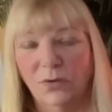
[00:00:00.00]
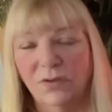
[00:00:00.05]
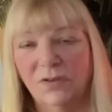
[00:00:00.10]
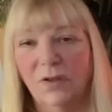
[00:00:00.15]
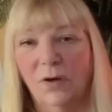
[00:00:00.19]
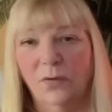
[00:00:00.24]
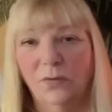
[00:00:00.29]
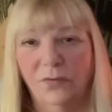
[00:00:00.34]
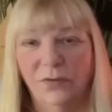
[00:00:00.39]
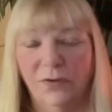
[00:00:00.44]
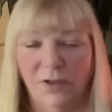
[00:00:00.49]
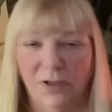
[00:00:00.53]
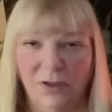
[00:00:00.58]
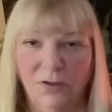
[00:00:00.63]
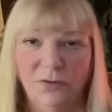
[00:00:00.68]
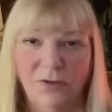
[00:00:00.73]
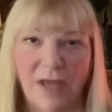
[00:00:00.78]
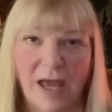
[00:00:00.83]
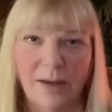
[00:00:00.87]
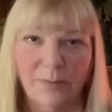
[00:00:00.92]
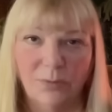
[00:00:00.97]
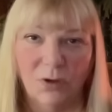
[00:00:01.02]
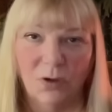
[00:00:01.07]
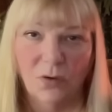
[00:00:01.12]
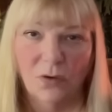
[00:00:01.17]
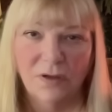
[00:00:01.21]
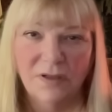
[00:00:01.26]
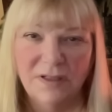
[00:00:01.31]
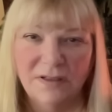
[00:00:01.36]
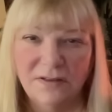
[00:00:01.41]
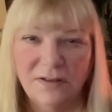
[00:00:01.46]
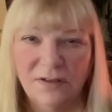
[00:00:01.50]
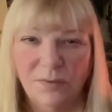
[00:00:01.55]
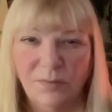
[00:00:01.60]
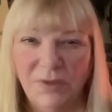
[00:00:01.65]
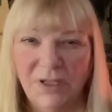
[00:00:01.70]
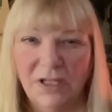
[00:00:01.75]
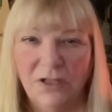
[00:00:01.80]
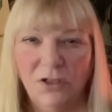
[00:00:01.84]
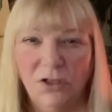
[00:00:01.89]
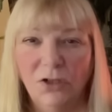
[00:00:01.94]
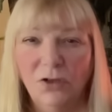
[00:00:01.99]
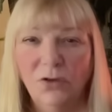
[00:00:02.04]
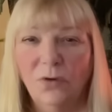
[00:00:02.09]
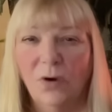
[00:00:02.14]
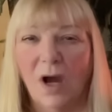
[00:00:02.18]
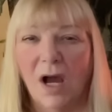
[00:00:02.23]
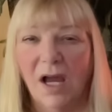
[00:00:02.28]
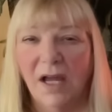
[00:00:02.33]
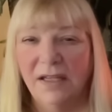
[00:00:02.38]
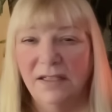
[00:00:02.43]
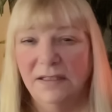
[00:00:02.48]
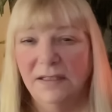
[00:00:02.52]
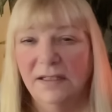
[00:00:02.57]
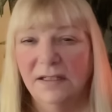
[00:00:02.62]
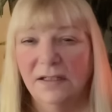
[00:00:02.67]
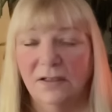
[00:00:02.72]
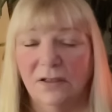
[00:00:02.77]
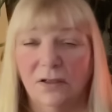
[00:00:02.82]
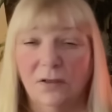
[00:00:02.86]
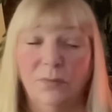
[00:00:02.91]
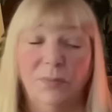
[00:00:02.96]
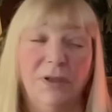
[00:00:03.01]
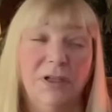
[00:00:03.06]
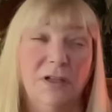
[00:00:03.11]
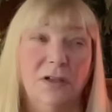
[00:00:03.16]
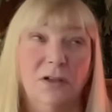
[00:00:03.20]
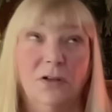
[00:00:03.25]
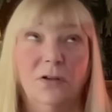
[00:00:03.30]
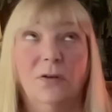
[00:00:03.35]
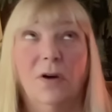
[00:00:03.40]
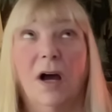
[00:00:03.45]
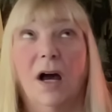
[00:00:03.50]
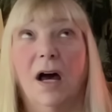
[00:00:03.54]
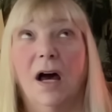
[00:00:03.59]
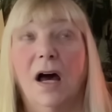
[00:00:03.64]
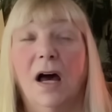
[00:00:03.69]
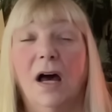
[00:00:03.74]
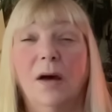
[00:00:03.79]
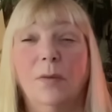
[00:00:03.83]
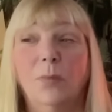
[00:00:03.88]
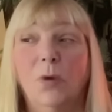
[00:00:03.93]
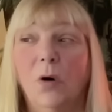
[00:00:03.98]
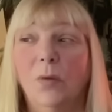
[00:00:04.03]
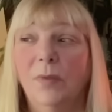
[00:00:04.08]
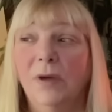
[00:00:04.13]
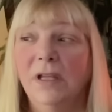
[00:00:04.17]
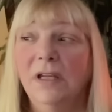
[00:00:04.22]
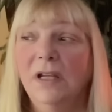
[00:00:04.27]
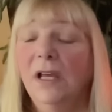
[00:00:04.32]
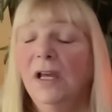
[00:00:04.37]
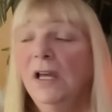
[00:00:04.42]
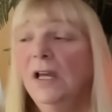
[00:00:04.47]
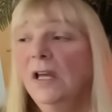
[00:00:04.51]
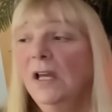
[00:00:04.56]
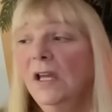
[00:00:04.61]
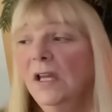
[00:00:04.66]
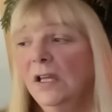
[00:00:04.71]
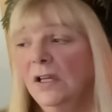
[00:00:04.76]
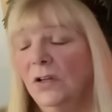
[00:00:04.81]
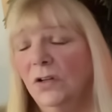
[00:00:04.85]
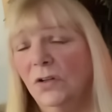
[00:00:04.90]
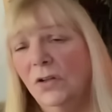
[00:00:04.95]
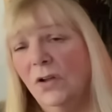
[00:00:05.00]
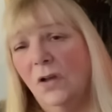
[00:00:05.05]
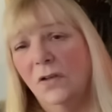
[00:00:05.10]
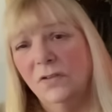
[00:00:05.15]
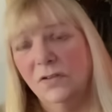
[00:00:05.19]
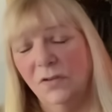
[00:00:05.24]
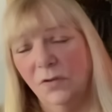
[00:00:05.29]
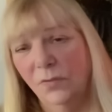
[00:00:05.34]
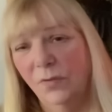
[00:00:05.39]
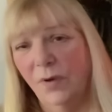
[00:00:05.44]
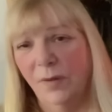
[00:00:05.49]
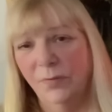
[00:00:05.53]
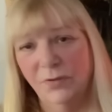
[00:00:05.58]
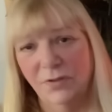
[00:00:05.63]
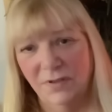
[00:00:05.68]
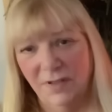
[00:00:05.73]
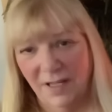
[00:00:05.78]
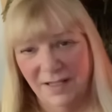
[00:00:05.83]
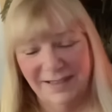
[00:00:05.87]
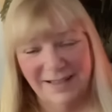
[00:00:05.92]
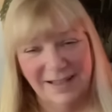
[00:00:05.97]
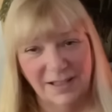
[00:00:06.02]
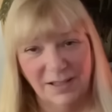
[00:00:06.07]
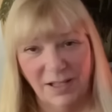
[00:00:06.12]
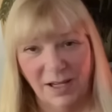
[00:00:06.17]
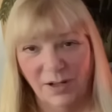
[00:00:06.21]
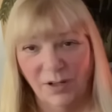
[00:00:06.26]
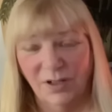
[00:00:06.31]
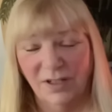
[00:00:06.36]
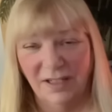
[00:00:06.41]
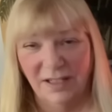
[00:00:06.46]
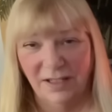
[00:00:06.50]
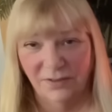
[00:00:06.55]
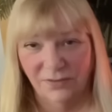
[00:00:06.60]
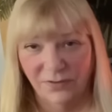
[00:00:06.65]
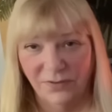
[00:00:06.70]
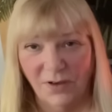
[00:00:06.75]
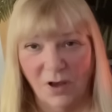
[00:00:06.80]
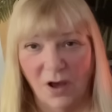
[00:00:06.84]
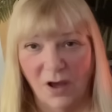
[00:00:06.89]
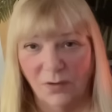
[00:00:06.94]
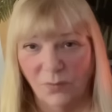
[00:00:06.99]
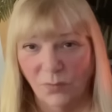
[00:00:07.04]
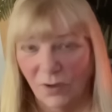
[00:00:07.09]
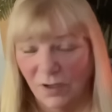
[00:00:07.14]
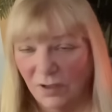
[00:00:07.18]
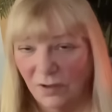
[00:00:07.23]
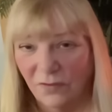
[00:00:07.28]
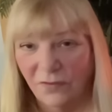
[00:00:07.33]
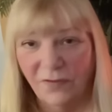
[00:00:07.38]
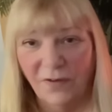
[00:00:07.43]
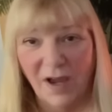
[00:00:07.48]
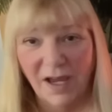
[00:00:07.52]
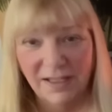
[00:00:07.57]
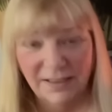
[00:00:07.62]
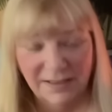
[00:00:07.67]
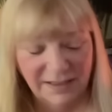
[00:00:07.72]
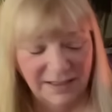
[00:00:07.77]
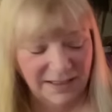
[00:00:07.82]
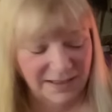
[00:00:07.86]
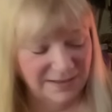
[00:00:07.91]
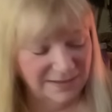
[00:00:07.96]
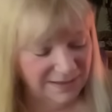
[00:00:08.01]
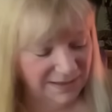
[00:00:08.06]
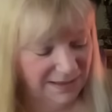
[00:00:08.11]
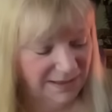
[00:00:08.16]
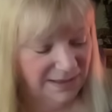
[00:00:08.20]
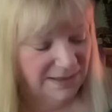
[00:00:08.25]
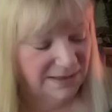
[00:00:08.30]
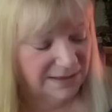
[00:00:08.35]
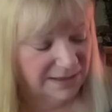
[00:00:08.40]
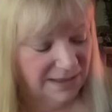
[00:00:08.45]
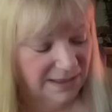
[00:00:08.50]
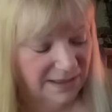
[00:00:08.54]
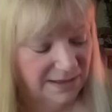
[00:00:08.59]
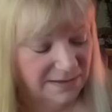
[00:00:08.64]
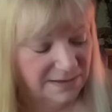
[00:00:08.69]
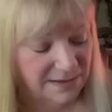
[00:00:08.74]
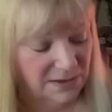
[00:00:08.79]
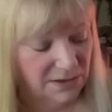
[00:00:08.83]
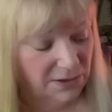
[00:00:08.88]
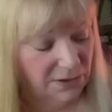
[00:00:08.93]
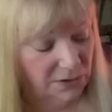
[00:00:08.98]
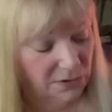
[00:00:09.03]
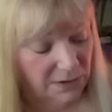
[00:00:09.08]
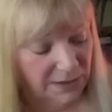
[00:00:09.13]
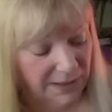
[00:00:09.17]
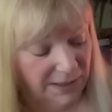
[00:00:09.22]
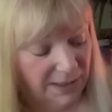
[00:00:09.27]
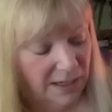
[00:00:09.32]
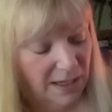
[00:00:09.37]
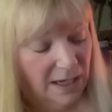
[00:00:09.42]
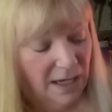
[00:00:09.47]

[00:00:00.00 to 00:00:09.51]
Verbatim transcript: So for you, Capricorn, this could be a new idea, it could be a new aha moment. It could also represent clarity of thought, where you're finally seeing things clearly.